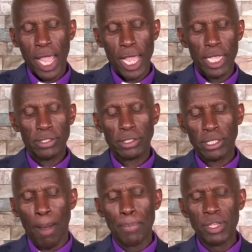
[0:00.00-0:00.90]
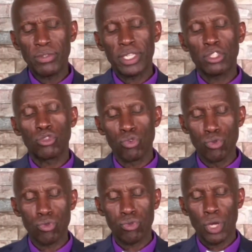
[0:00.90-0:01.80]
Establish the
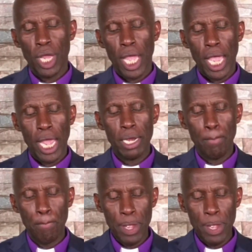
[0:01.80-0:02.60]
truth and